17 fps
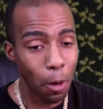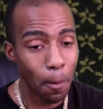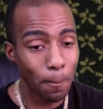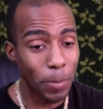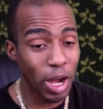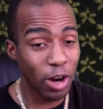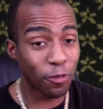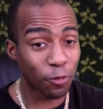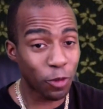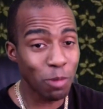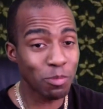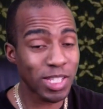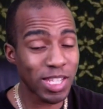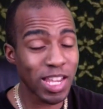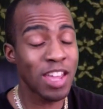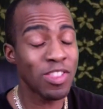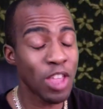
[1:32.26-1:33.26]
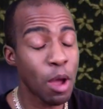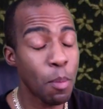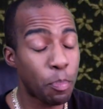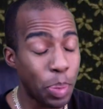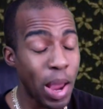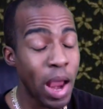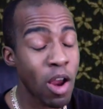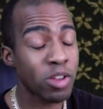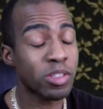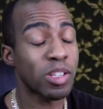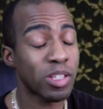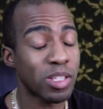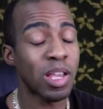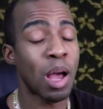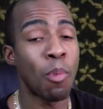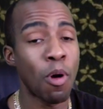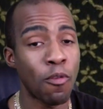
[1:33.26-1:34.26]
but from seeing the appearance of
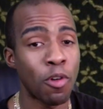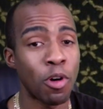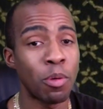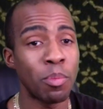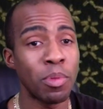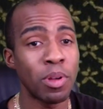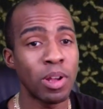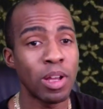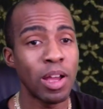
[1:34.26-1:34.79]
some of them,